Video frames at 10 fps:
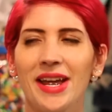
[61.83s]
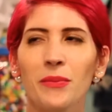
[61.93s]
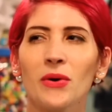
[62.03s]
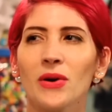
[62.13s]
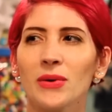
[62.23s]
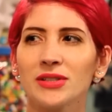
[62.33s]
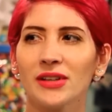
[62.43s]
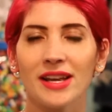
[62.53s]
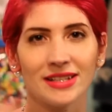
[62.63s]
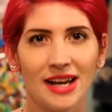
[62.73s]
It won't always
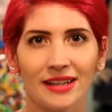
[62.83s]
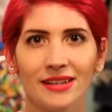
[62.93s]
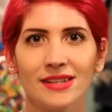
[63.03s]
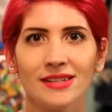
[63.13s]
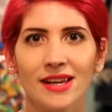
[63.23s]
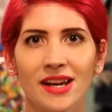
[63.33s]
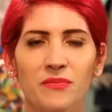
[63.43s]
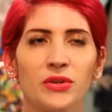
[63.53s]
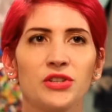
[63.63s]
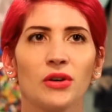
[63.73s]
look exactly the
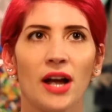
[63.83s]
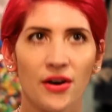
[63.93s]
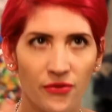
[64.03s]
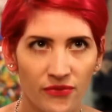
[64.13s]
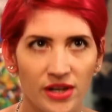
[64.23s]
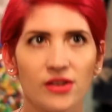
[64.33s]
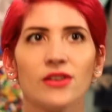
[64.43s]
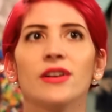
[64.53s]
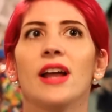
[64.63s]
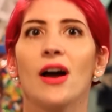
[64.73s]
same, but you'll kind of
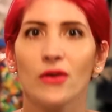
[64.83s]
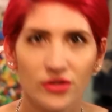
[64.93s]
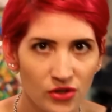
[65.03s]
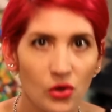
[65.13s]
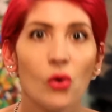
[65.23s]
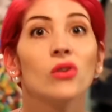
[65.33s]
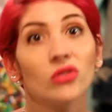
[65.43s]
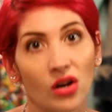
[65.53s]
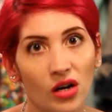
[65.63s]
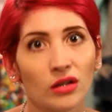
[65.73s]
figure it out as you go
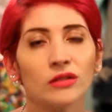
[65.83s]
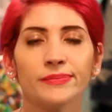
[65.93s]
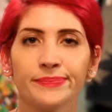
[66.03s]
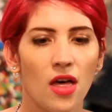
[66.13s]
along.